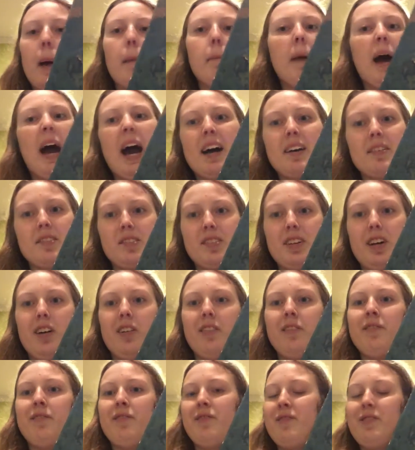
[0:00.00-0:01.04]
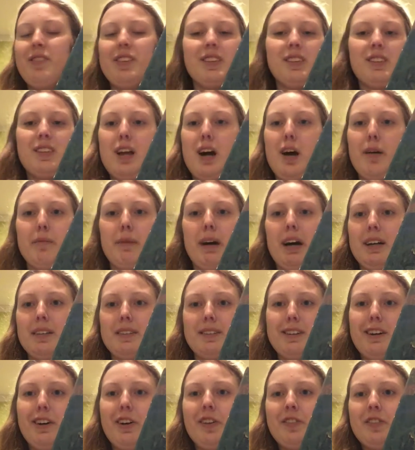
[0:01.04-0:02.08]
pastel, it's not
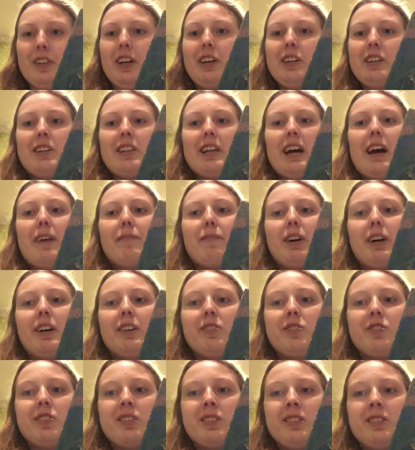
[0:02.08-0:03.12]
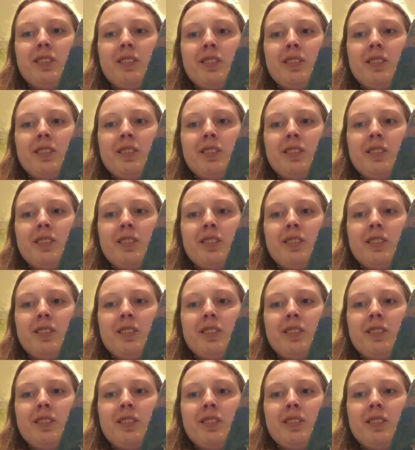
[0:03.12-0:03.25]
pastel, I'll tell you that much.